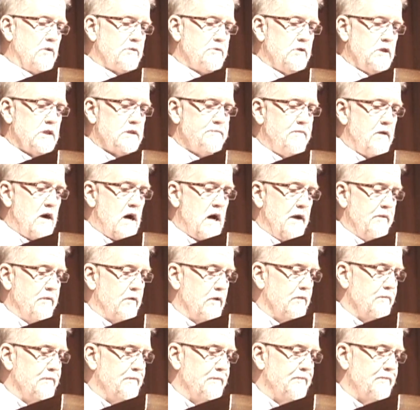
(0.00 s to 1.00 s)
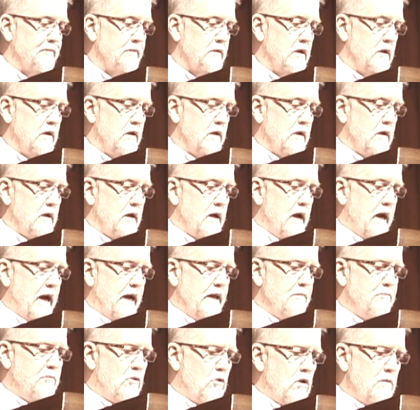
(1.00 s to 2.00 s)
he spoke to his father.
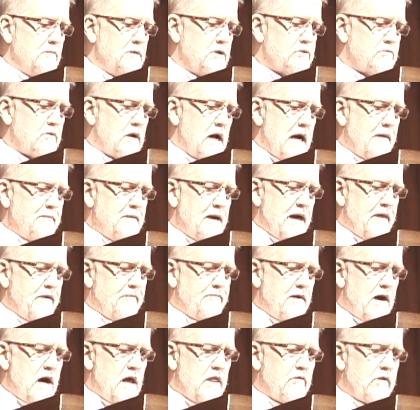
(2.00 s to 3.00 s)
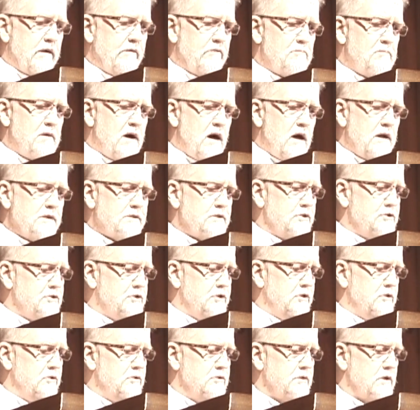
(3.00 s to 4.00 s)
And the poem described how the father even
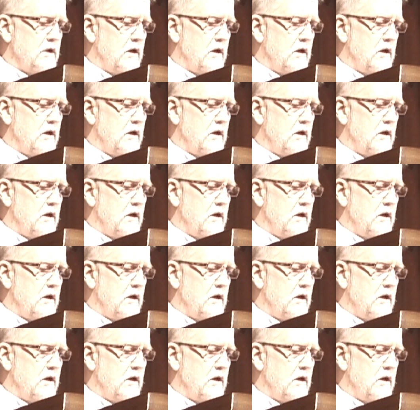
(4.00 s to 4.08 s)
polished his